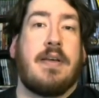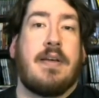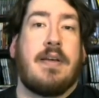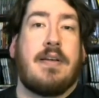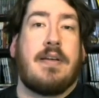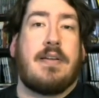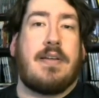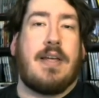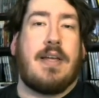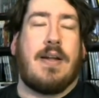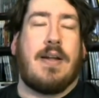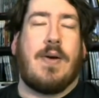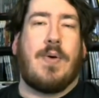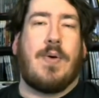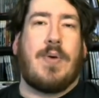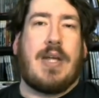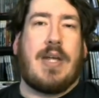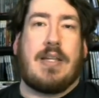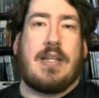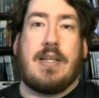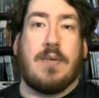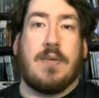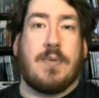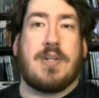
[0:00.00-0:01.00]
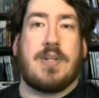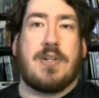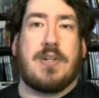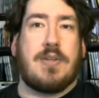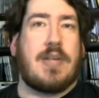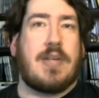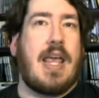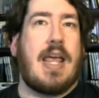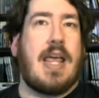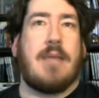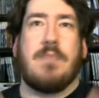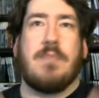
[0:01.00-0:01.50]
In the original
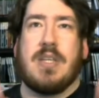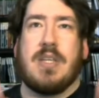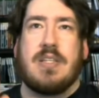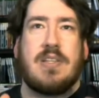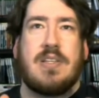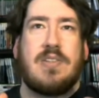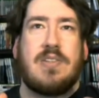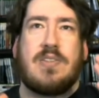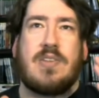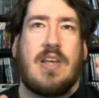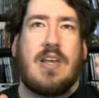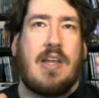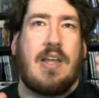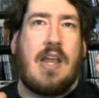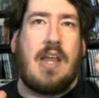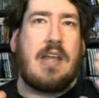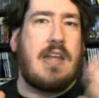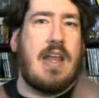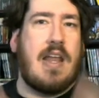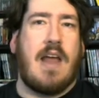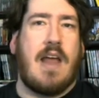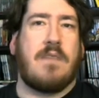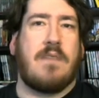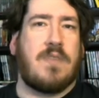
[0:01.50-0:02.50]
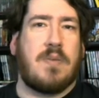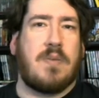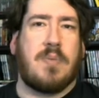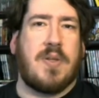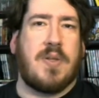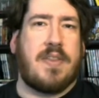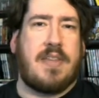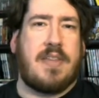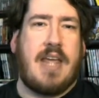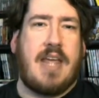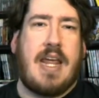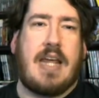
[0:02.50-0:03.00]
game, this is an inevitable
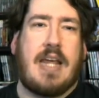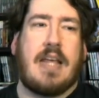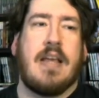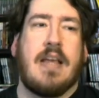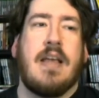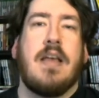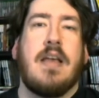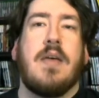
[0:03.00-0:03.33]
thing,